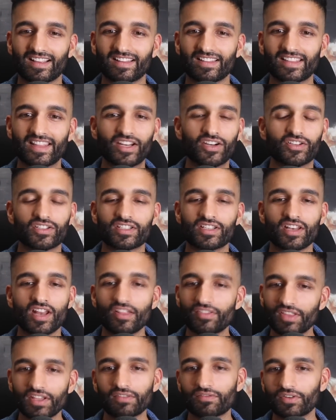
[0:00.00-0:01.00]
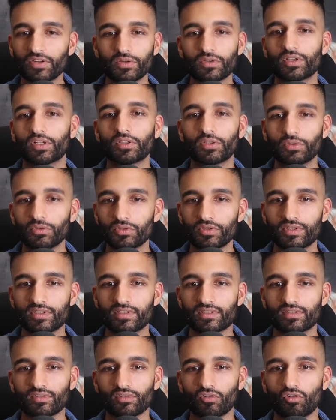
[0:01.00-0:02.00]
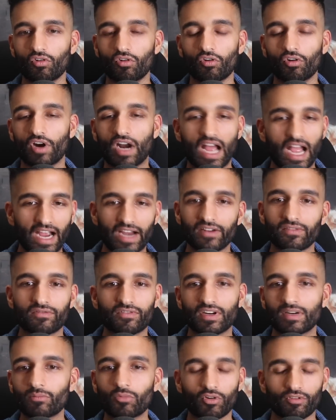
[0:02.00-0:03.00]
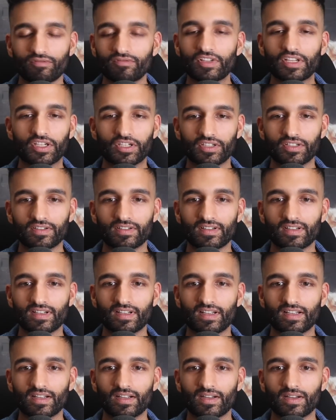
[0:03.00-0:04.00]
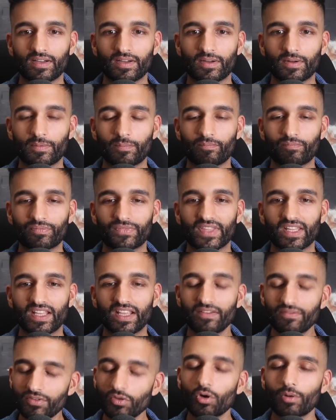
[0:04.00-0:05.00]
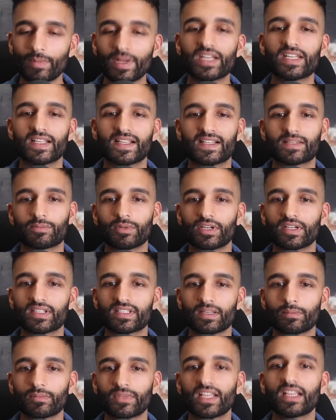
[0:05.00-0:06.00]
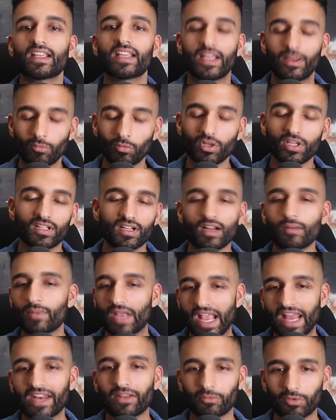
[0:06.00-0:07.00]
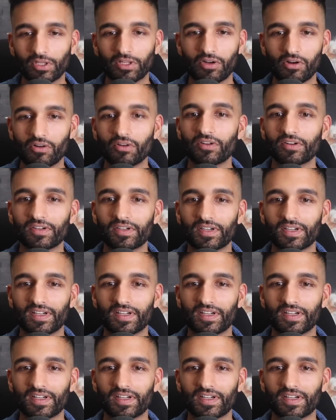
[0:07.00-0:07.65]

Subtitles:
There's nothing for you to lose or hide from or fear. If you are meant to experience something, it will come and it will go.